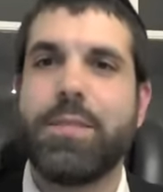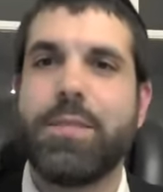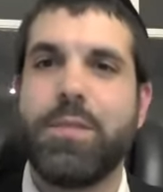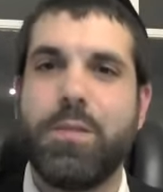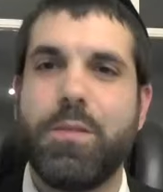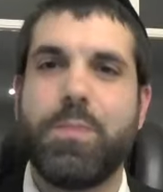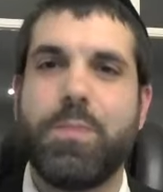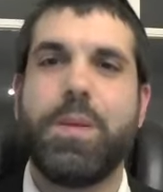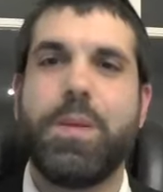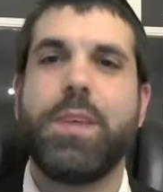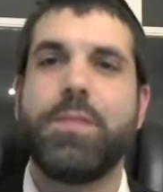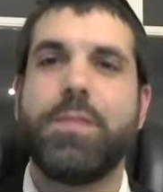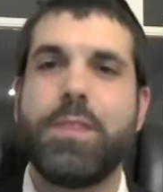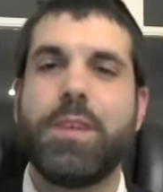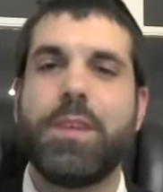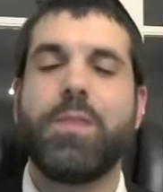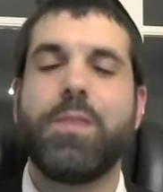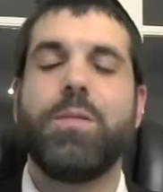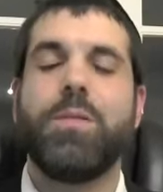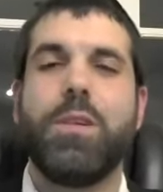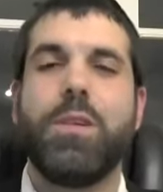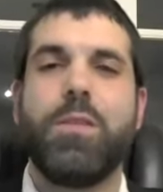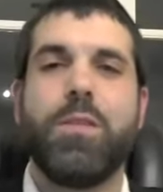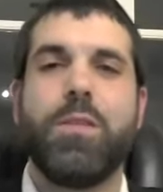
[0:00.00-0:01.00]
So Pesach
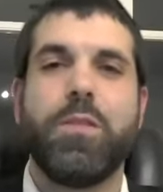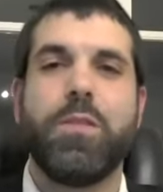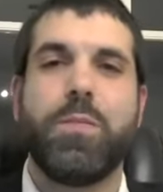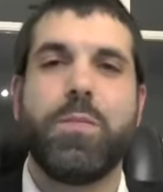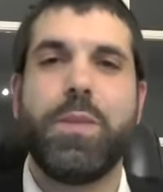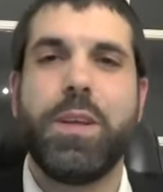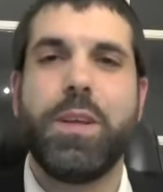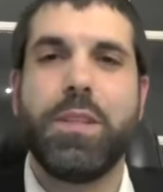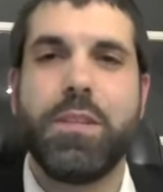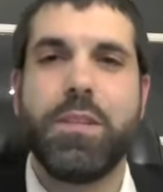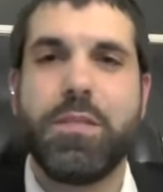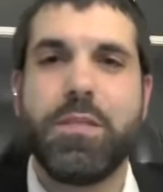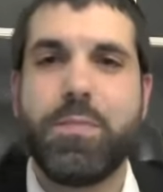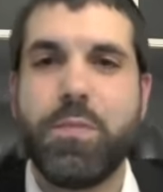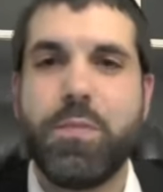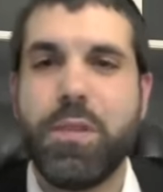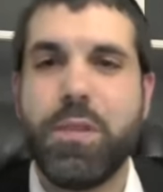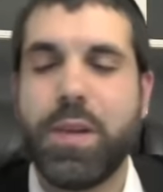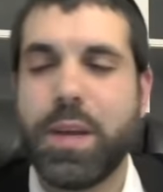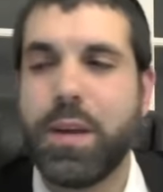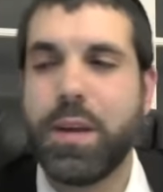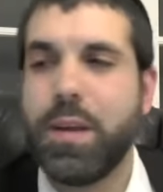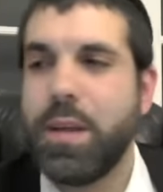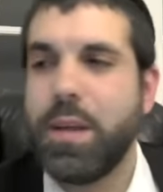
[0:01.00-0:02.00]
will always be in the
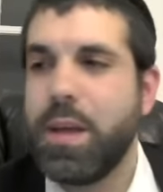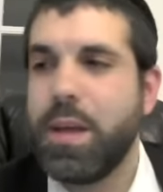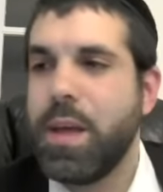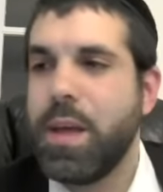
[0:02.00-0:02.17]
spring,